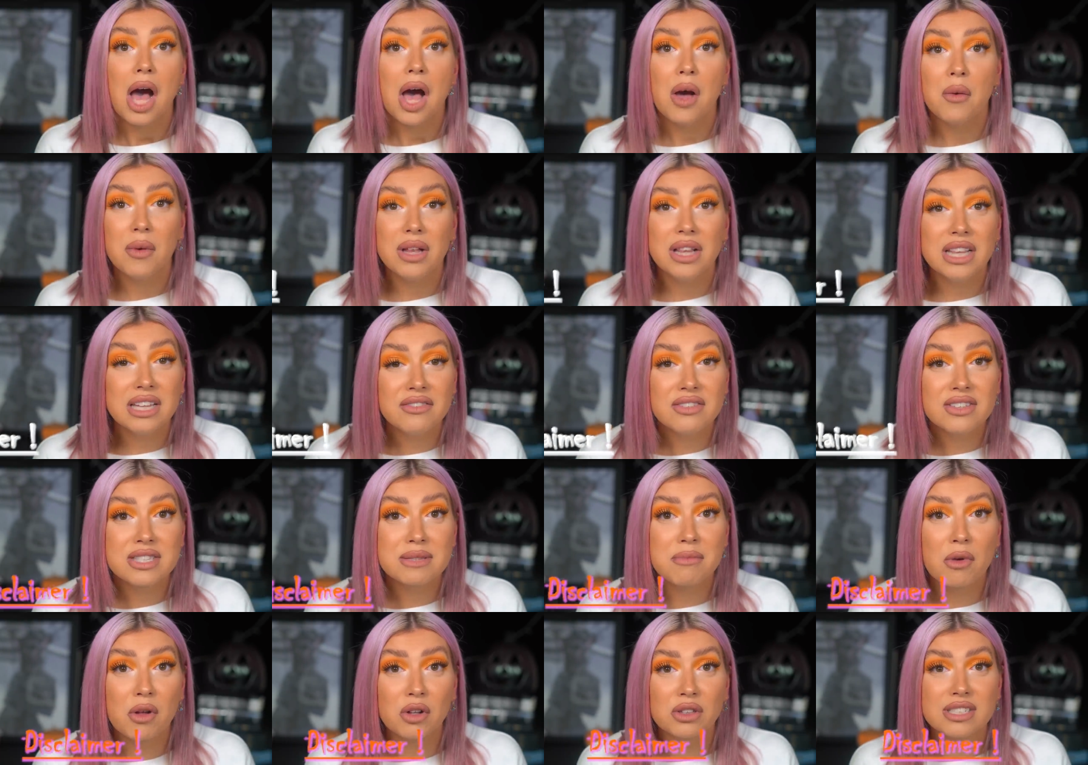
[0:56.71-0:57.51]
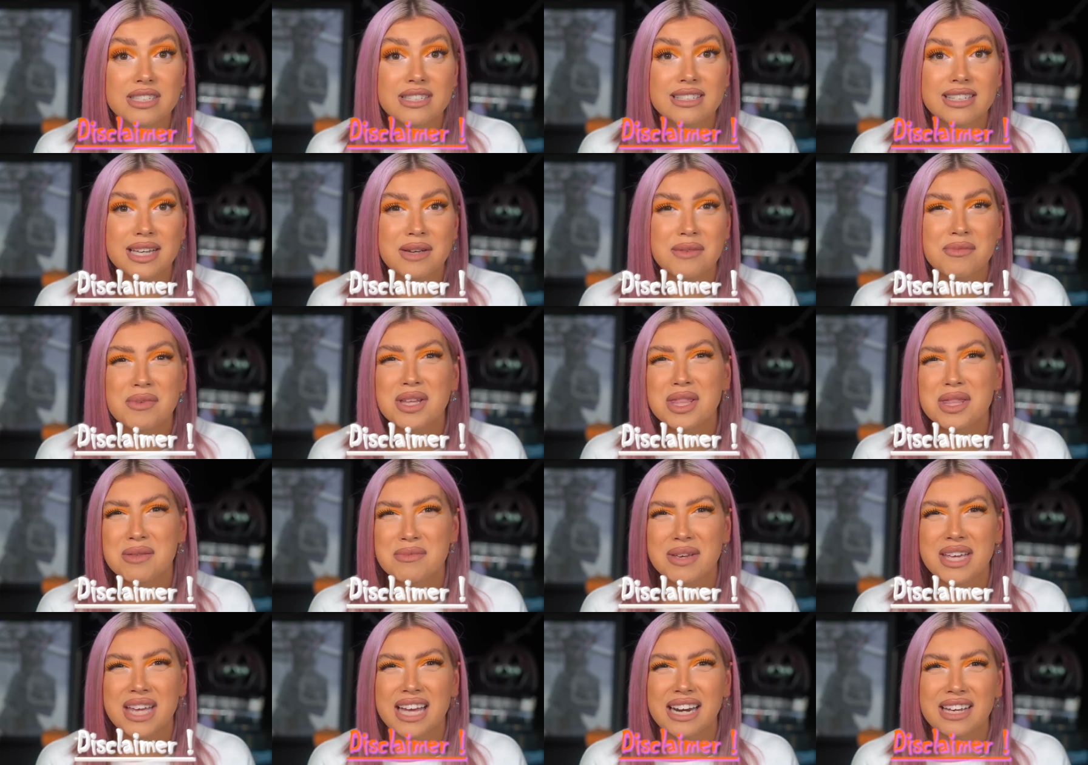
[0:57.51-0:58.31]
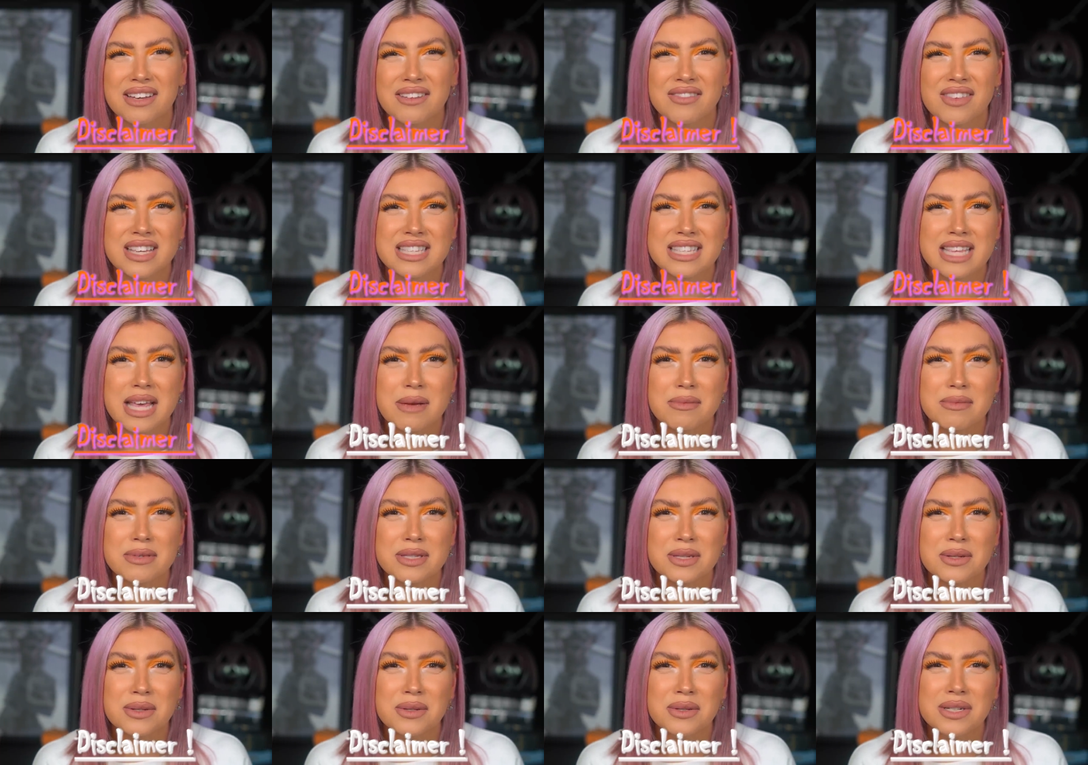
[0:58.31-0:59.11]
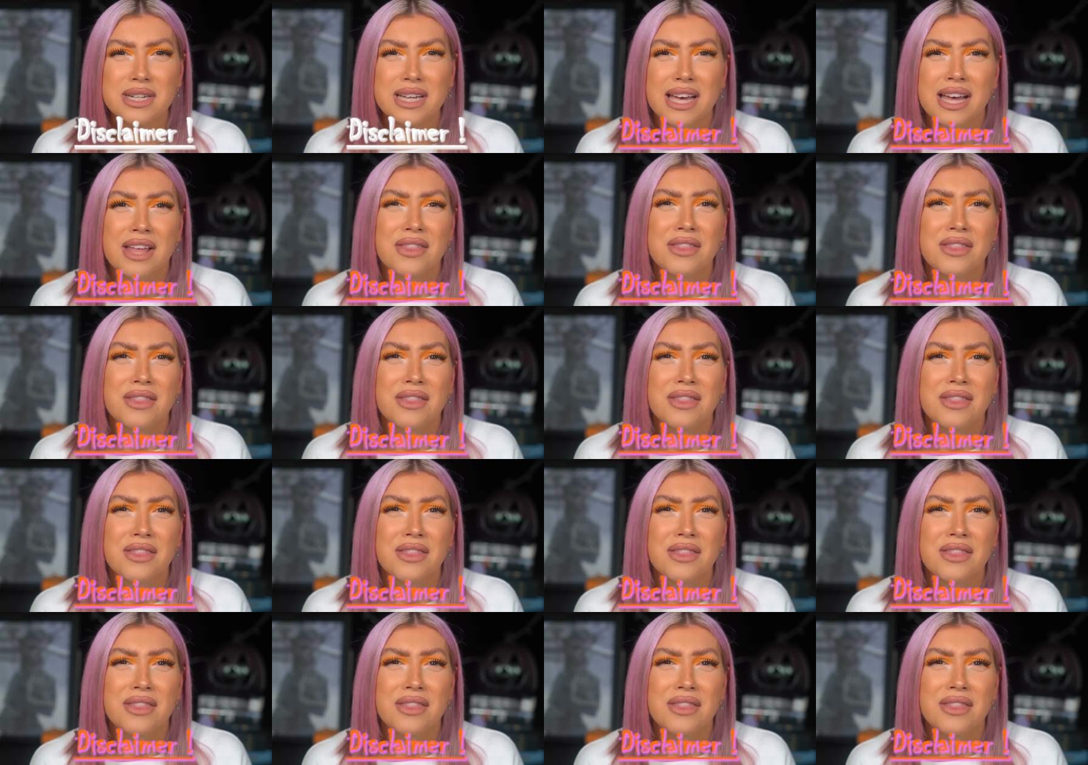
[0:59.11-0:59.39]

I will leave a small disclaimer at the beginning of this episode.